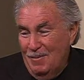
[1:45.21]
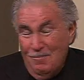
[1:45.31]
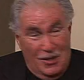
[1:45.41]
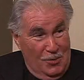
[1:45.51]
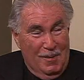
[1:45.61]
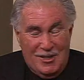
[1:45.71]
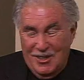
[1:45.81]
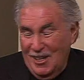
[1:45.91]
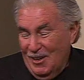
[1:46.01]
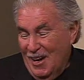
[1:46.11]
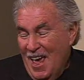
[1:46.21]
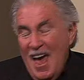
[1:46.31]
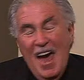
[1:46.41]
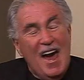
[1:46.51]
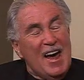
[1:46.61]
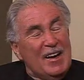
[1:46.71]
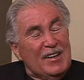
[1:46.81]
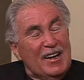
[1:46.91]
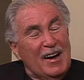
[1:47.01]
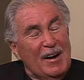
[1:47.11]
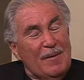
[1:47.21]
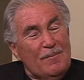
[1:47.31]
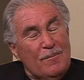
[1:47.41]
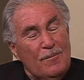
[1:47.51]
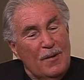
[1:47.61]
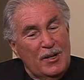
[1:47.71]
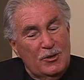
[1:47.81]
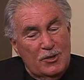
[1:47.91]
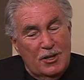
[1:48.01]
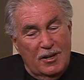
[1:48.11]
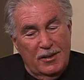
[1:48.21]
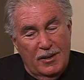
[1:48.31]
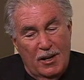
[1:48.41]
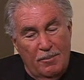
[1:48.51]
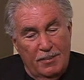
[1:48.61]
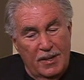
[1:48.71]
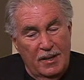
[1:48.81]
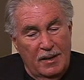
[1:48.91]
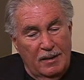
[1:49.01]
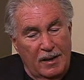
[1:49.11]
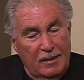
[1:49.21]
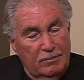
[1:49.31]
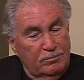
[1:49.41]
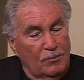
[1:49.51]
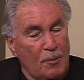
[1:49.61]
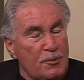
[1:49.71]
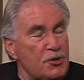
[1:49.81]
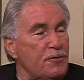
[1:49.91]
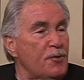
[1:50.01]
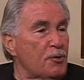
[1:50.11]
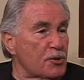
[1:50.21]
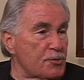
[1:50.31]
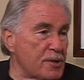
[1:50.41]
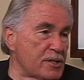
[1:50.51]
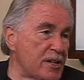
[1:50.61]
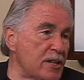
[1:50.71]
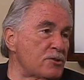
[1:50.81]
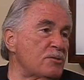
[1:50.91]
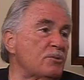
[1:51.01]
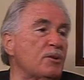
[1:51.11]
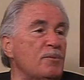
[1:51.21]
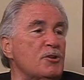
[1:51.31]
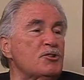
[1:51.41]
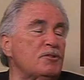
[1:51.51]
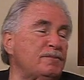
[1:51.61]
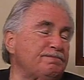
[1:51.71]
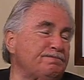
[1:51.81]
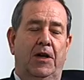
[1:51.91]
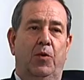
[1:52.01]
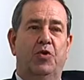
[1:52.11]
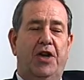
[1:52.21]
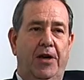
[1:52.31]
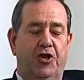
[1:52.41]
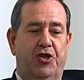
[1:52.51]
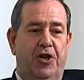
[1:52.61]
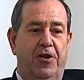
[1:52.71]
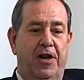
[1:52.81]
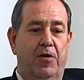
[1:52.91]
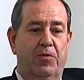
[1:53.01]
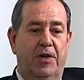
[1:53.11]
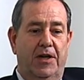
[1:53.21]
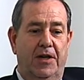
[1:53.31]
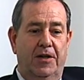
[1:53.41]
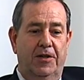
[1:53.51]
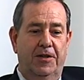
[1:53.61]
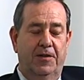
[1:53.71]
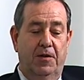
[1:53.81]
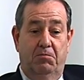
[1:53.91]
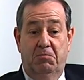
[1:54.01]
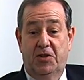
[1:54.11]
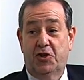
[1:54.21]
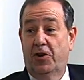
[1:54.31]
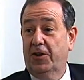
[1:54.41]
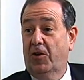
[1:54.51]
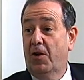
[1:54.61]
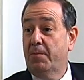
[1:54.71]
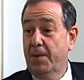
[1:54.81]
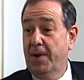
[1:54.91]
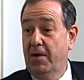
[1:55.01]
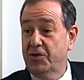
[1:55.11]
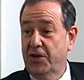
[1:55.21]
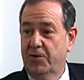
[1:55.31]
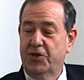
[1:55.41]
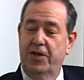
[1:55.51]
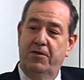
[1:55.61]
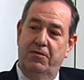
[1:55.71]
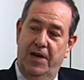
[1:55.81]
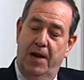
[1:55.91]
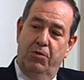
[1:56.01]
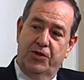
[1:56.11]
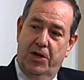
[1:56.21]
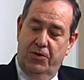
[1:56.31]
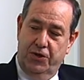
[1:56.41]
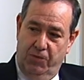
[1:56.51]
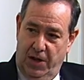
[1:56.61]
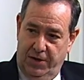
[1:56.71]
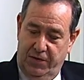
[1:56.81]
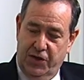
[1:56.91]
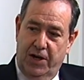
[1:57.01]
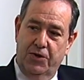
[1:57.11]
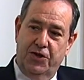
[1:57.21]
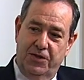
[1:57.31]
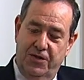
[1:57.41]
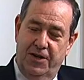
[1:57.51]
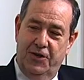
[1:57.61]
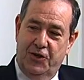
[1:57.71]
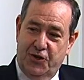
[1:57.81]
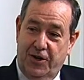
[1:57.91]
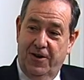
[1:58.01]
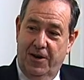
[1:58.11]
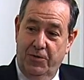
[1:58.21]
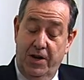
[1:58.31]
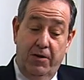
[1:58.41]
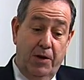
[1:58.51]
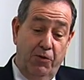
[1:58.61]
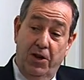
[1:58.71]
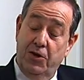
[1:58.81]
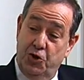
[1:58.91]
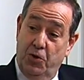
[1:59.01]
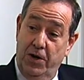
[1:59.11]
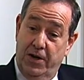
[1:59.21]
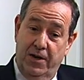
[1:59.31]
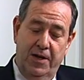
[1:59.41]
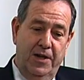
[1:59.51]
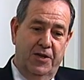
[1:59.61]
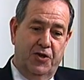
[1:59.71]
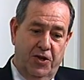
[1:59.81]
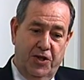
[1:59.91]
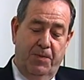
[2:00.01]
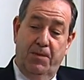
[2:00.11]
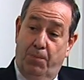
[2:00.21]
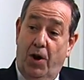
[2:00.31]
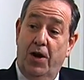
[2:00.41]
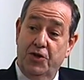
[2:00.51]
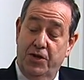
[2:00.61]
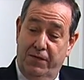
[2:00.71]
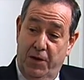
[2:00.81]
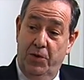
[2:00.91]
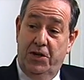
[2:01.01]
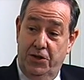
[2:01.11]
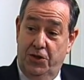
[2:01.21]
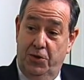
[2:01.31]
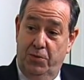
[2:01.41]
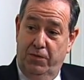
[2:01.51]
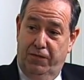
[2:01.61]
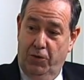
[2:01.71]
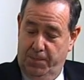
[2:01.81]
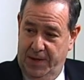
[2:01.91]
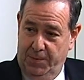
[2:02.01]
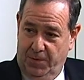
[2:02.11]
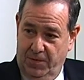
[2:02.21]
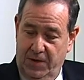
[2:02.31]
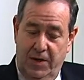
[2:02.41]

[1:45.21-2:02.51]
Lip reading: much later. And when you started the company, what was your focus? Residential, commercial? It was actually started out installing an alarm in my parents' house, and then a neighbor's house, and a relative's house, and it started out there, and I really enjoyed it. Saw something positive that we could do for people.